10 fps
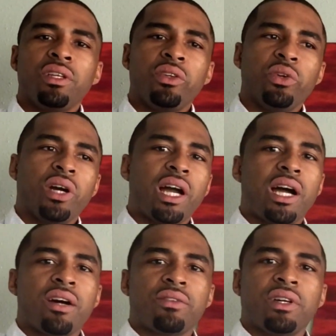you'll
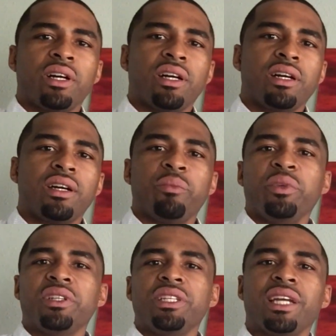have $1
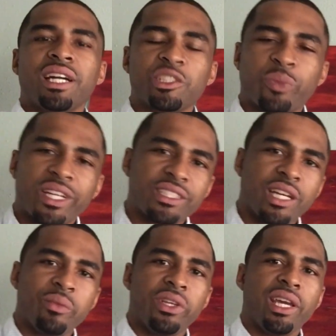million by the
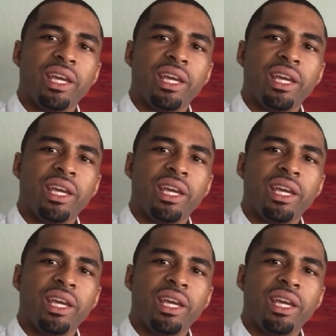time you're